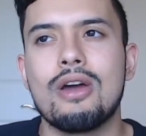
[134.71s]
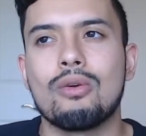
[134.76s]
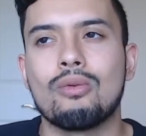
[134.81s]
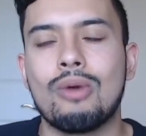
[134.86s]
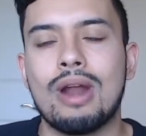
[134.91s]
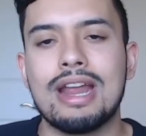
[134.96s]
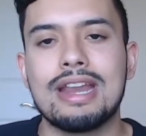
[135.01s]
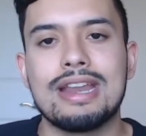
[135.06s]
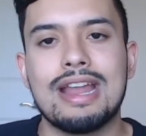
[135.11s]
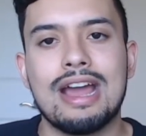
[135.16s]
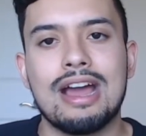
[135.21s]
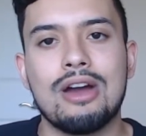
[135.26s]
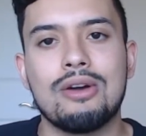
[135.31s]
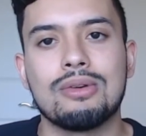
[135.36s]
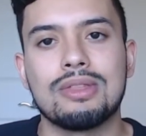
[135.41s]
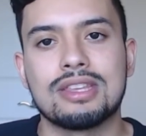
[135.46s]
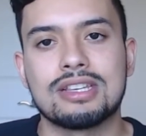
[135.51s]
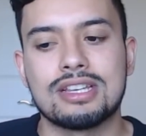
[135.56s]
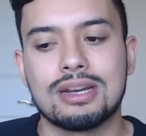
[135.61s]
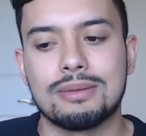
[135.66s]
right
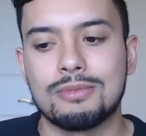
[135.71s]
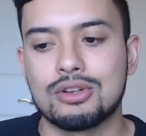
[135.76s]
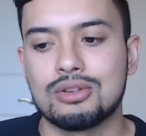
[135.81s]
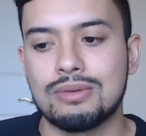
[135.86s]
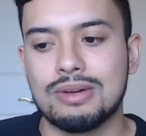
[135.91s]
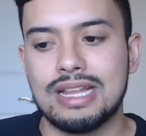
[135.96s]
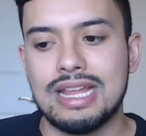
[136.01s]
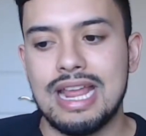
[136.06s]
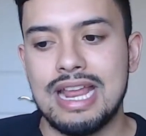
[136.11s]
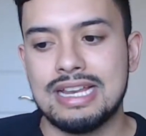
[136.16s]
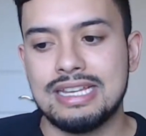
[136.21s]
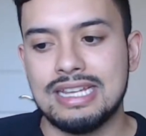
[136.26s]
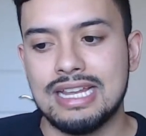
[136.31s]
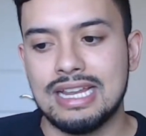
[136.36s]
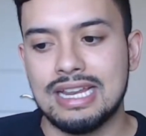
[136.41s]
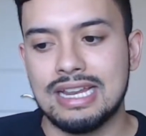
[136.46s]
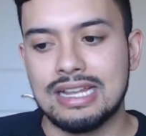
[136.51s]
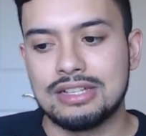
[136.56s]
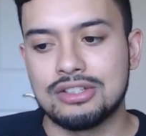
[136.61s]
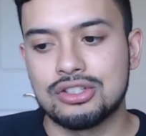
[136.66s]
now in the summer
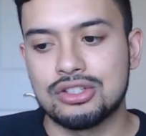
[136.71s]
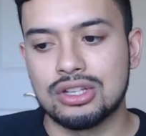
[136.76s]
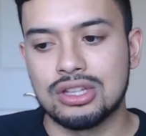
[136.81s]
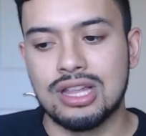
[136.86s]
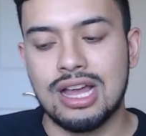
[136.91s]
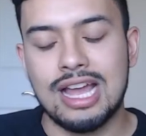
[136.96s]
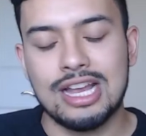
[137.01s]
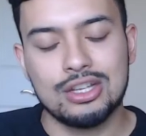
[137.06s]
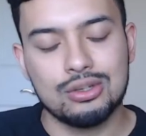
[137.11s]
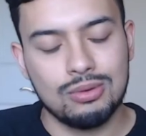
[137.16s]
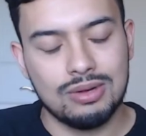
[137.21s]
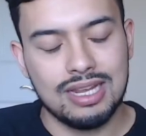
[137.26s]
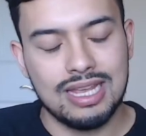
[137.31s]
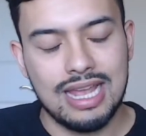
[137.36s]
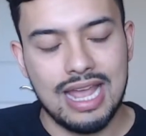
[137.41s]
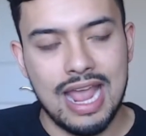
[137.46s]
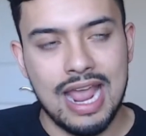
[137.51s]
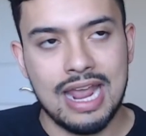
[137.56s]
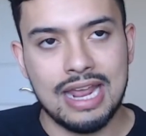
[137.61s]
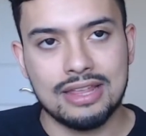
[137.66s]
2018, it's July
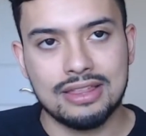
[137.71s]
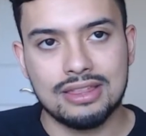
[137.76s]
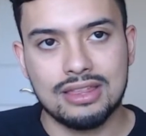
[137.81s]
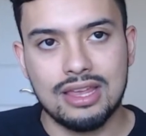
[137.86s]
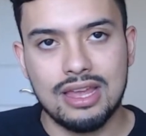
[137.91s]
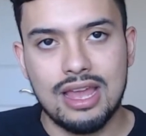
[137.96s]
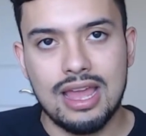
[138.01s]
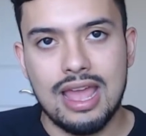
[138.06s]
28th,